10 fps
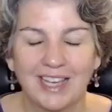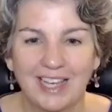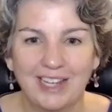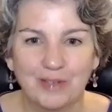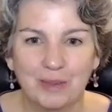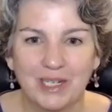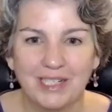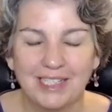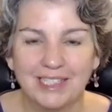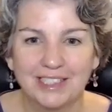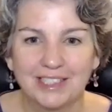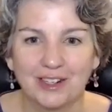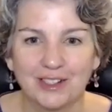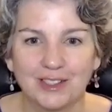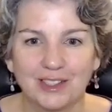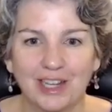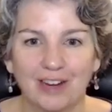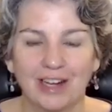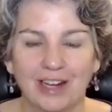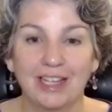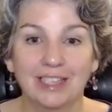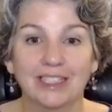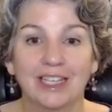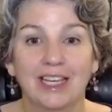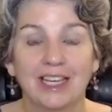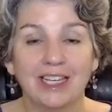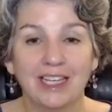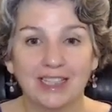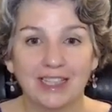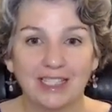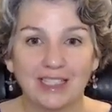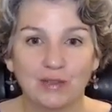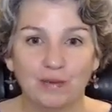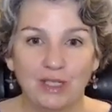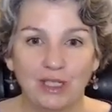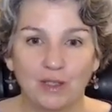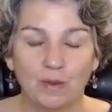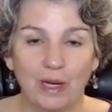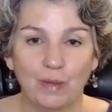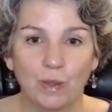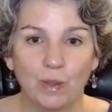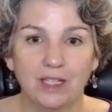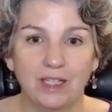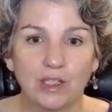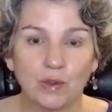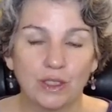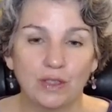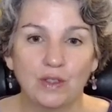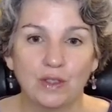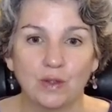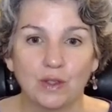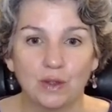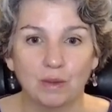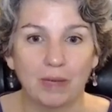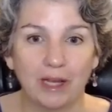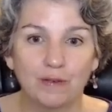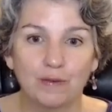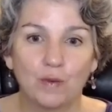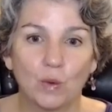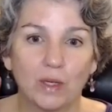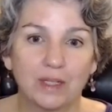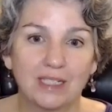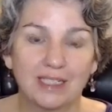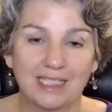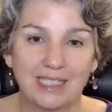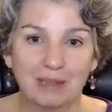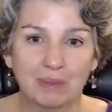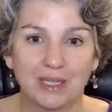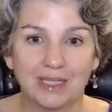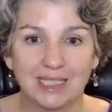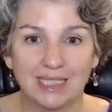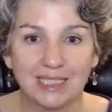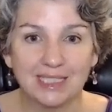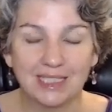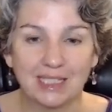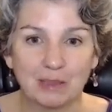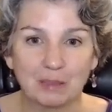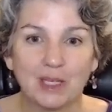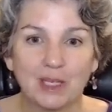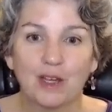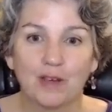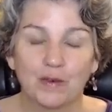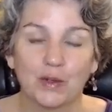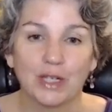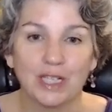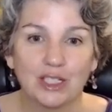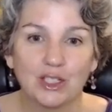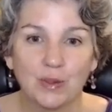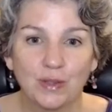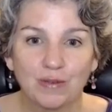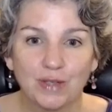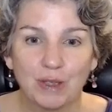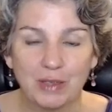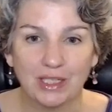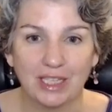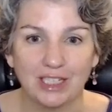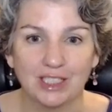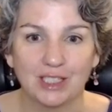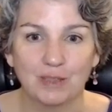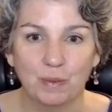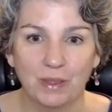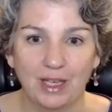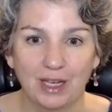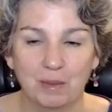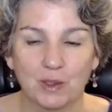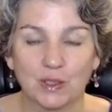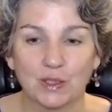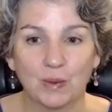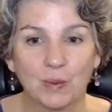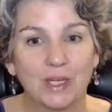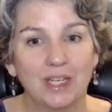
Hey everybody, it's Dr. Cara, and in this video, I want to introduce you to my 4-step system for intuitive communication with animals. So